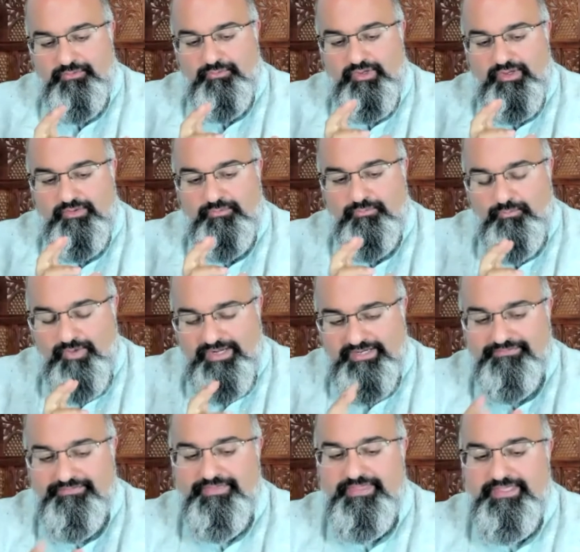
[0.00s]
One
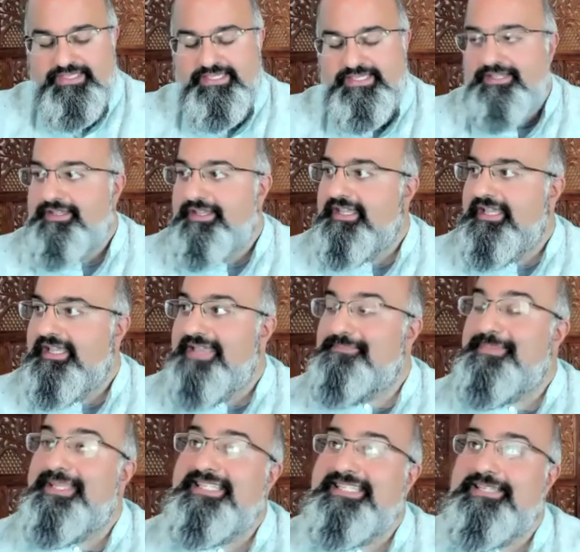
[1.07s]
of the
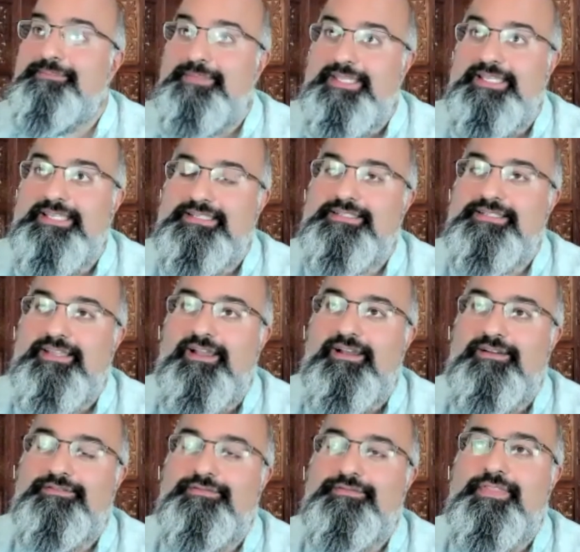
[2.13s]
epitomes
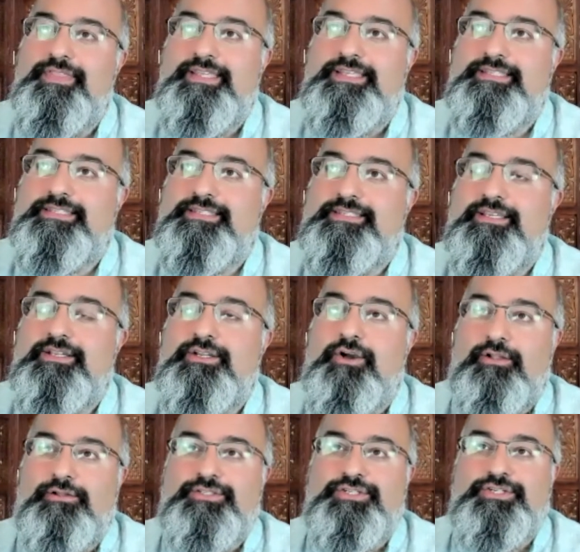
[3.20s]
of this
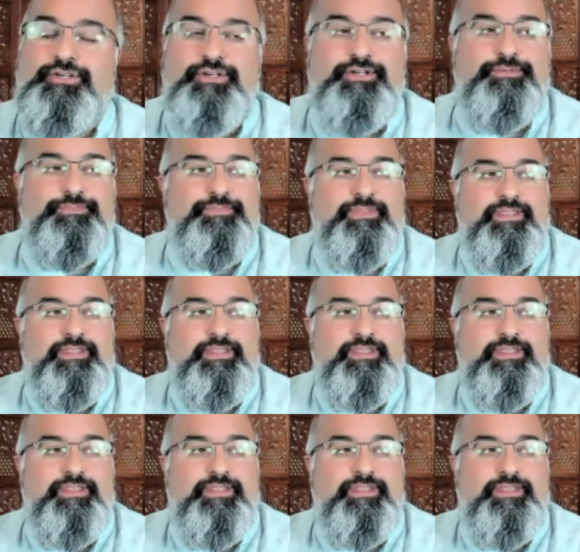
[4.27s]
culture,